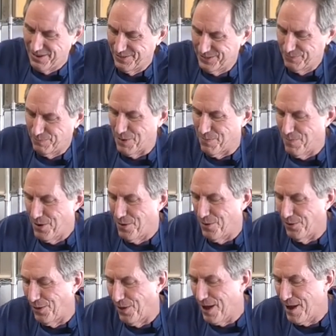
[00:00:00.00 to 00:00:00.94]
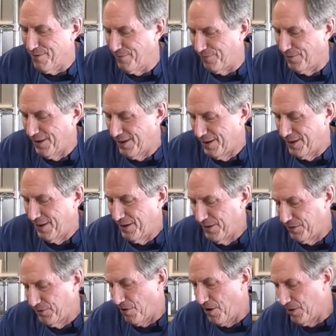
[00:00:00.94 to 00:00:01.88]
I spent my whole
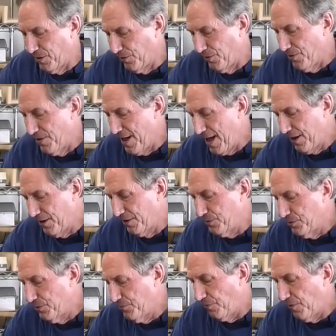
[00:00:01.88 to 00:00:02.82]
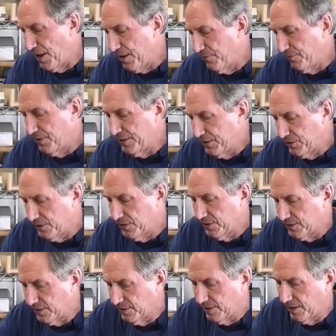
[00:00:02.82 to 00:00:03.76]
life trying to learn how to do fine
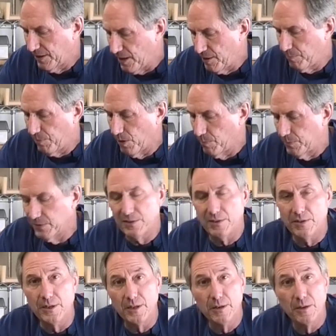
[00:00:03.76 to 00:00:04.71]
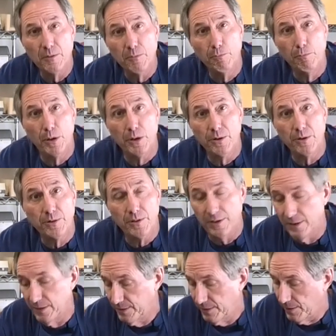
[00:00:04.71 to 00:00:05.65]
finishes and then I purposely booger
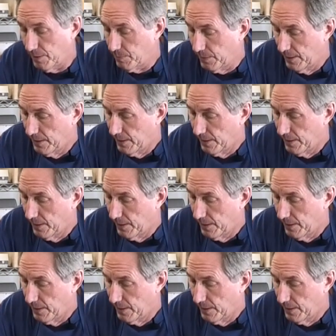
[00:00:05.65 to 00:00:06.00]
things up,